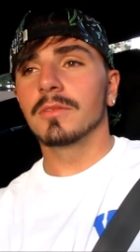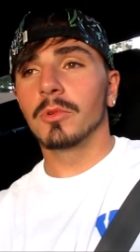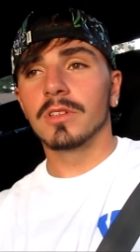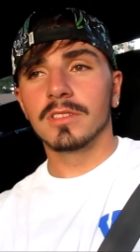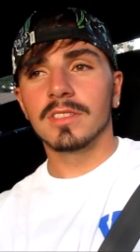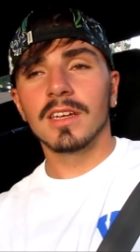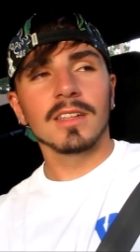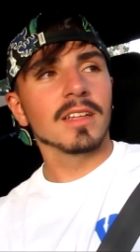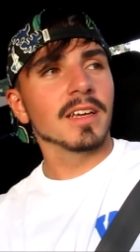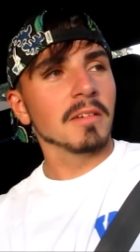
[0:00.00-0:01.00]
Well, instead
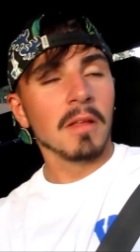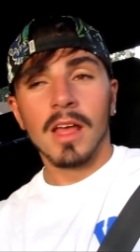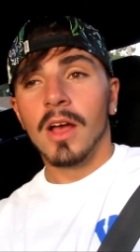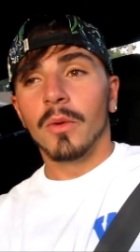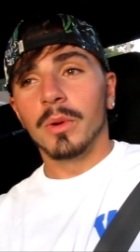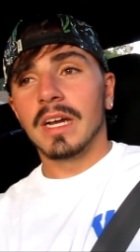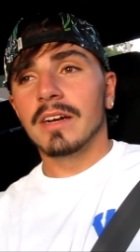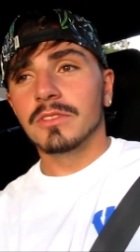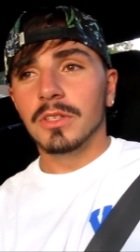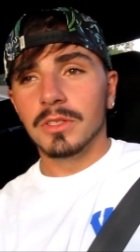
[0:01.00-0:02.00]
of like what
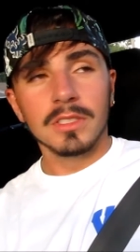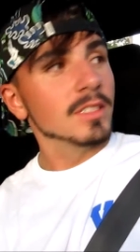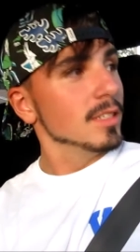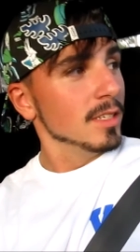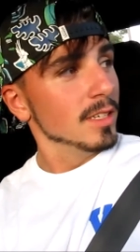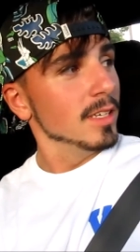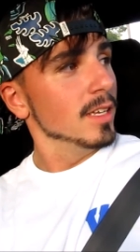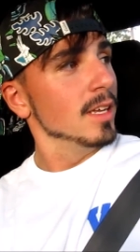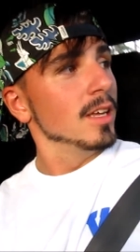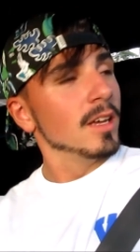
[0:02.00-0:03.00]
I've noticed,
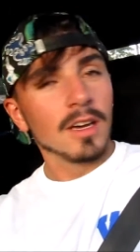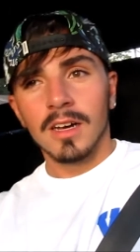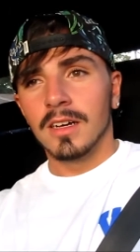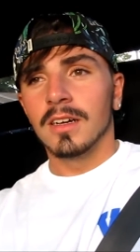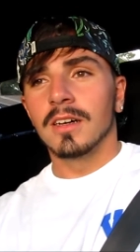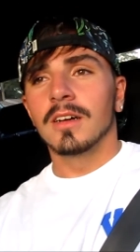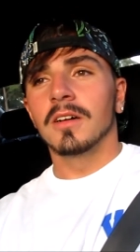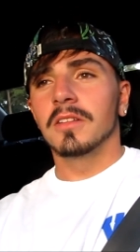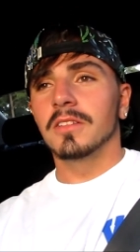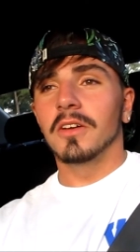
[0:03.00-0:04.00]

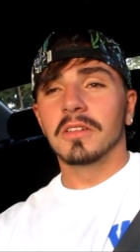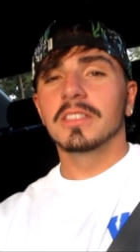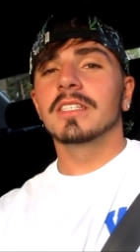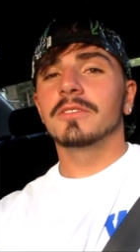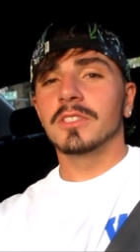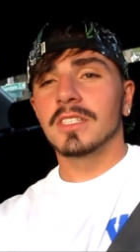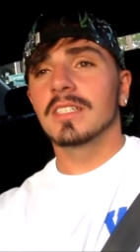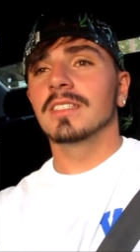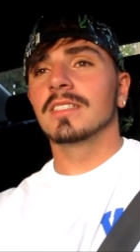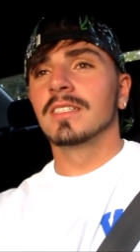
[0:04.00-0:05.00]
the only difference
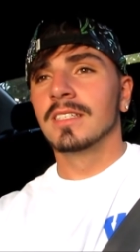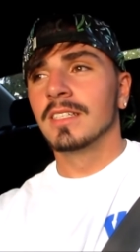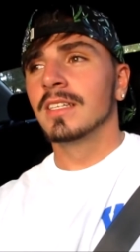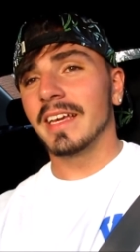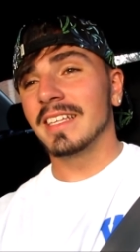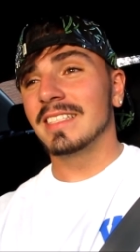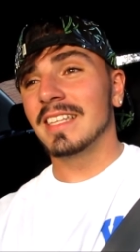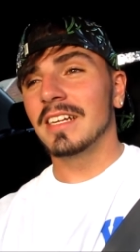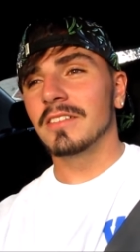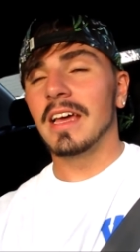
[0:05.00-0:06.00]
is, like,
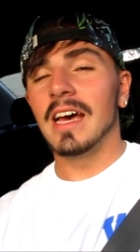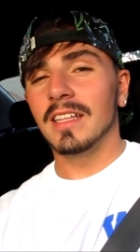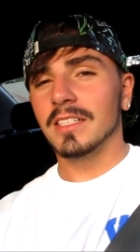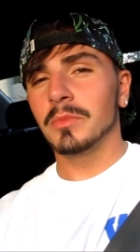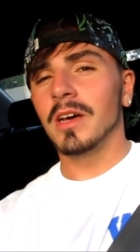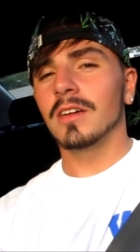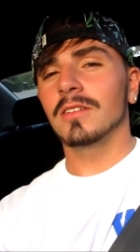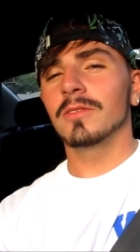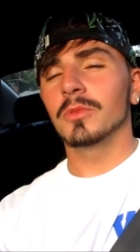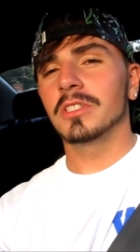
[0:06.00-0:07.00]
instead of the LX
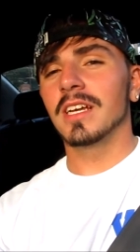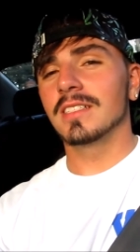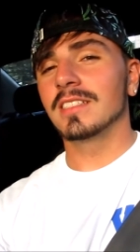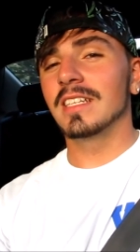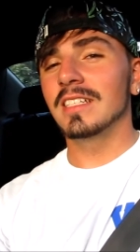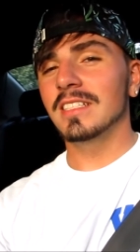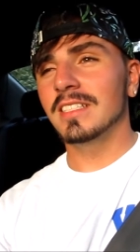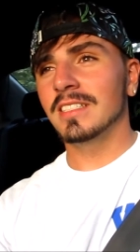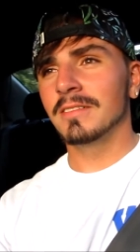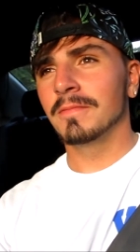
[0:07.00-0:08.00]
model, which has
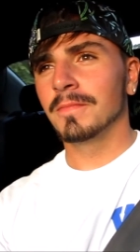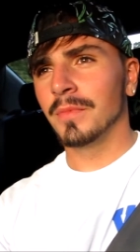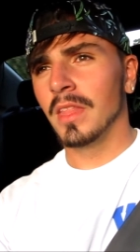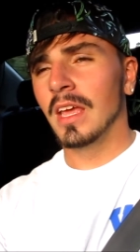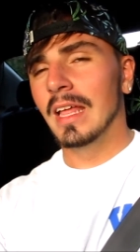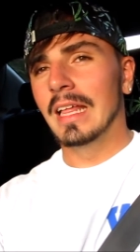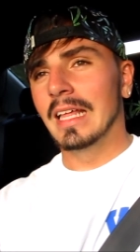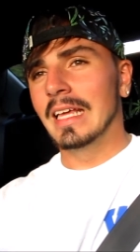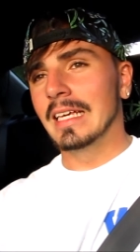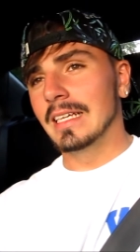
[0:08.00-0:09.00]
Steelies,
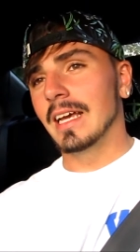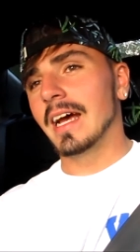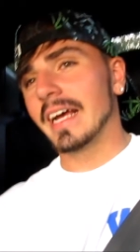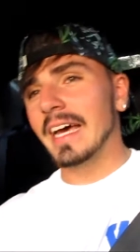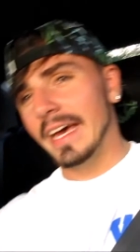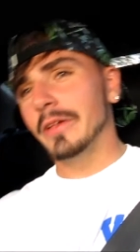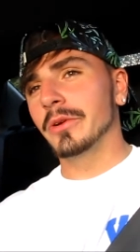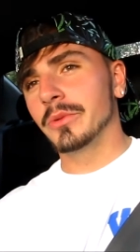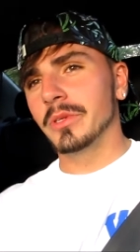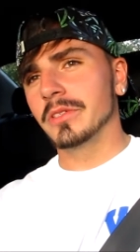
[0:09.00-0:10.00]
I got
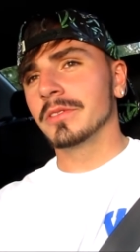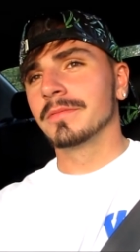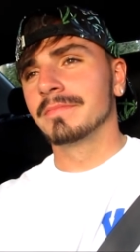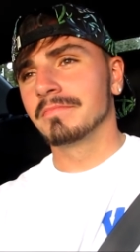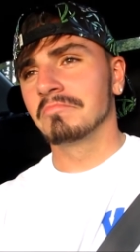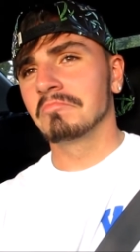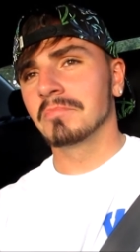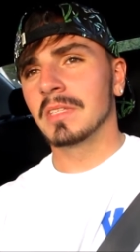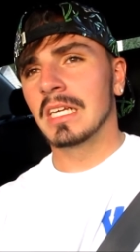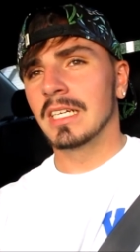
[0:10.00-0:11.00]
alloy wheels,
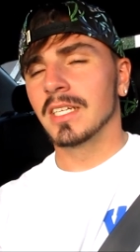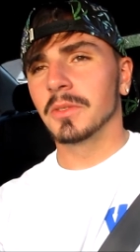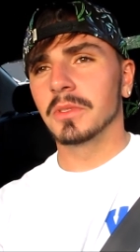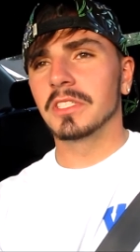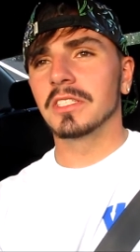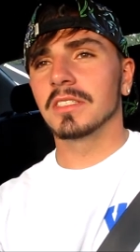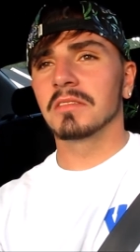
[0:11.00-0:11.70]
which